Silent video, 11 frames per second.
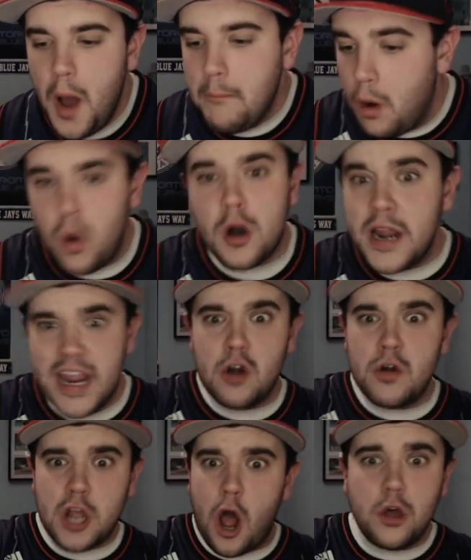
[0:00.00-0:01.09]
But we're
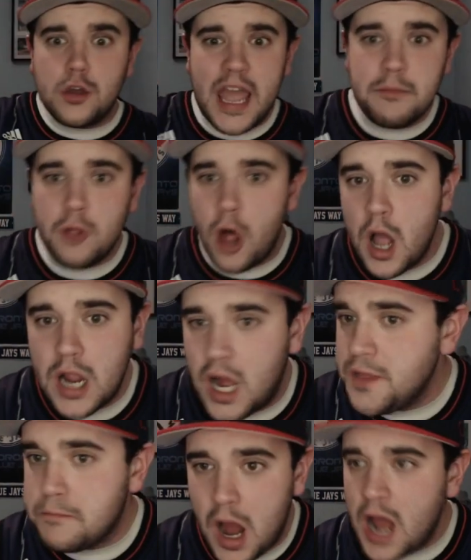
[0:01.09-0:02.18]
hearing all game long on
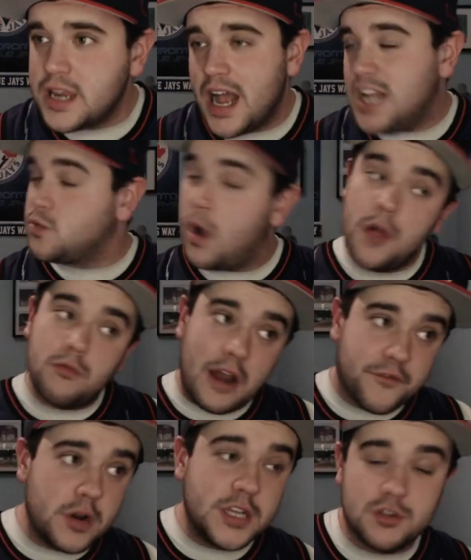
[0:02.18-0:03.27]
the broadcast, well, the
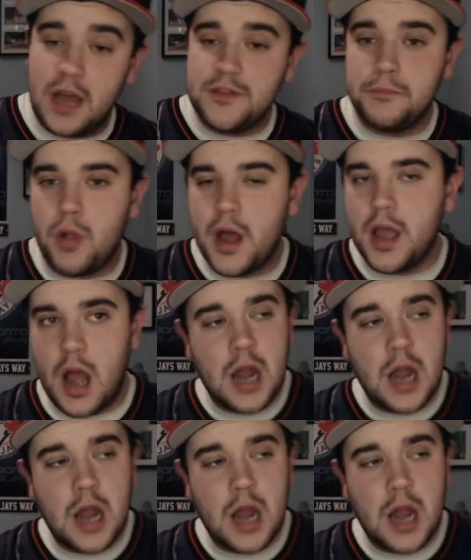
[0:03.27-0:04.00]
referees are letting them play on.